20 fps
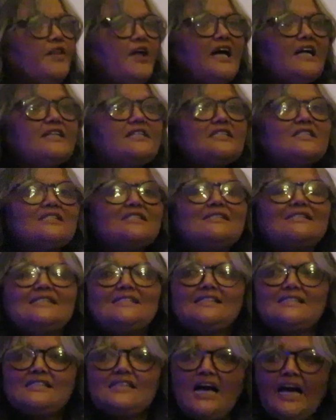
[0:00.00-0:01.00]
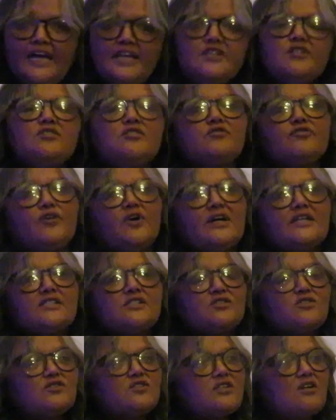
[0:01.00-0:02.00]
It is designed for us
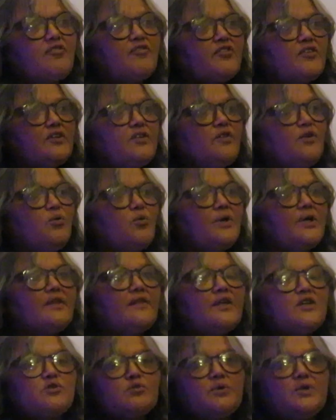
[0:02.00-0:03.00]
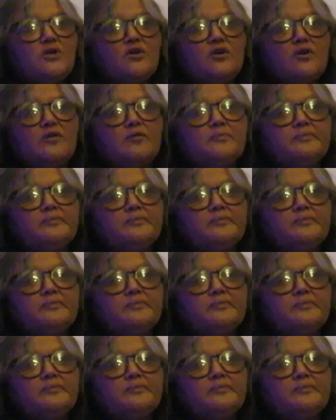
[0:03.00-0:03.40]
to suffer in the way that we are.